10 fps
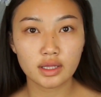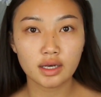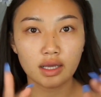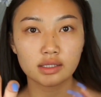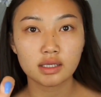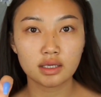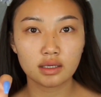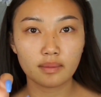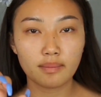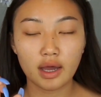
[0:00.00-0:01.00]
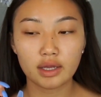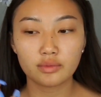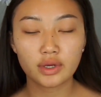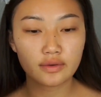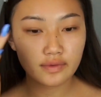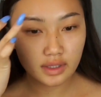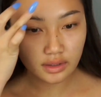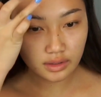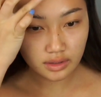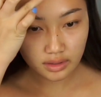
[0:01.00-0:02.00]
then I take my ring
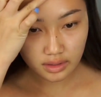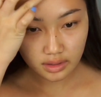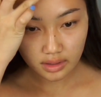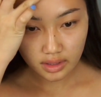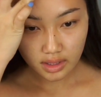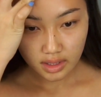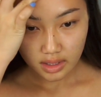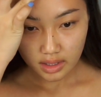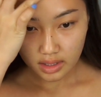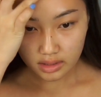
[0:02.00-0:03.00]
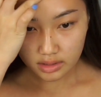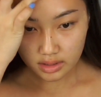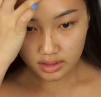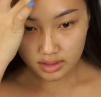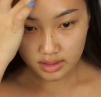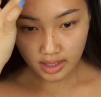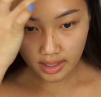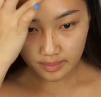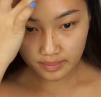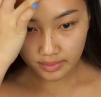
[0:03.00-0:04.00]
finger and just tap